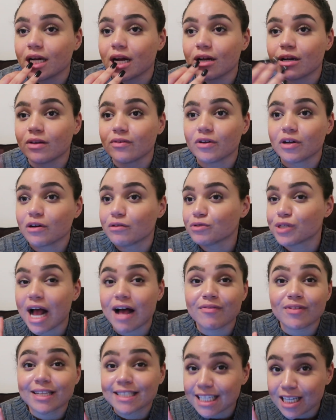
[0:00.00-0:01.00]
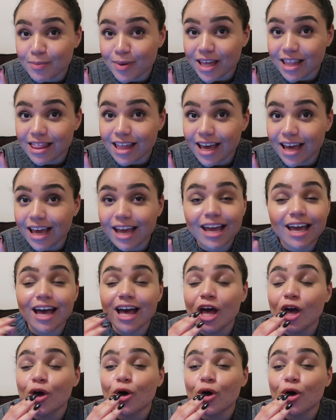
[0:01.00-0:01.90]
I don't even know if traveling's gonna be a thing.